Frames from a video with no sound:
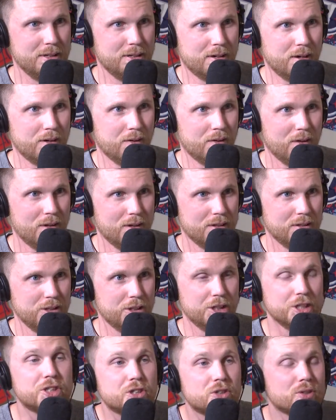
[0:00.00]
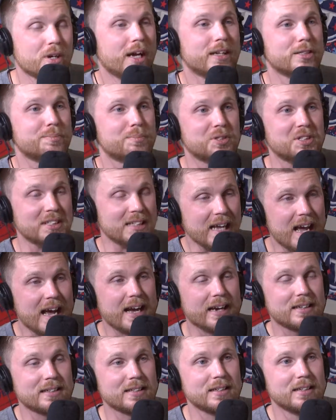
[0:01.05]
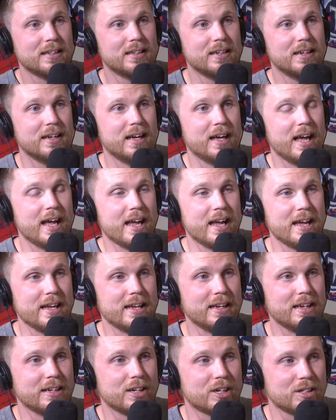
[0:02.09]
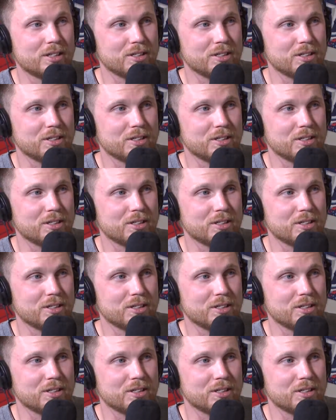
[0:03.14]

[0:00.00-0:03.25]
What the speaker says: You just tried to protect a